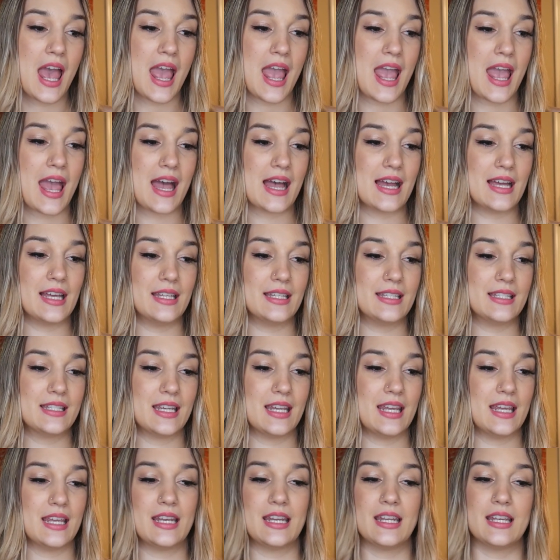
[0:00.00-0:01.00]
and
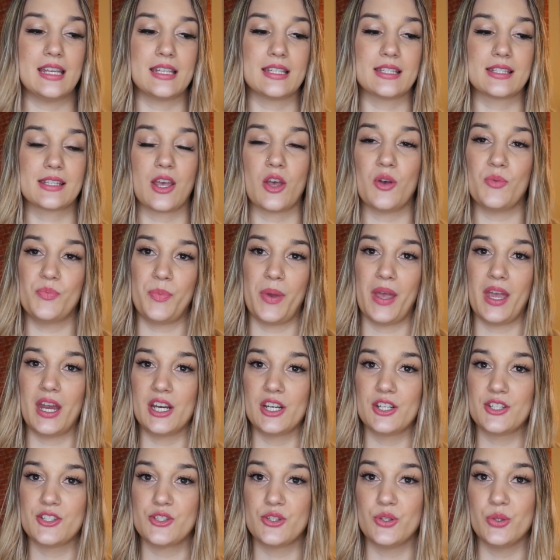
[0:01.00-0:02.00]
it is
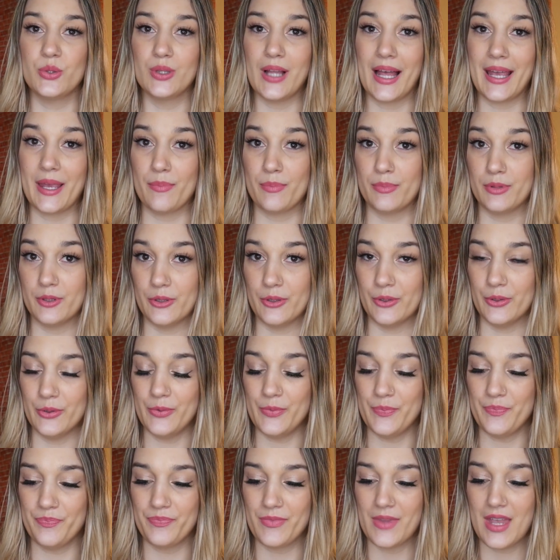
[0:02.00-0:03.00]
compared to light
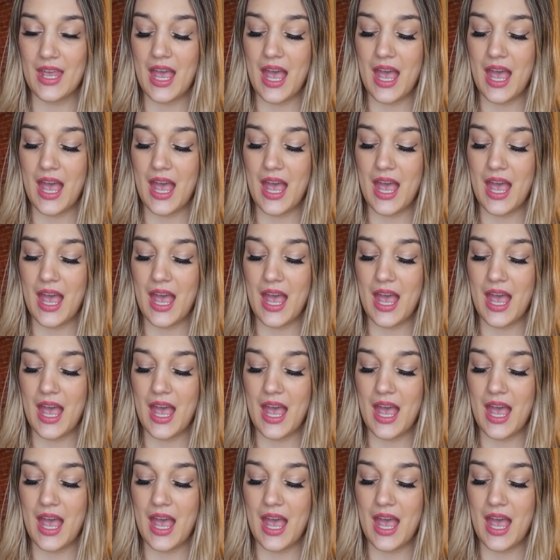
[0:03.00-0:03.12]
blue.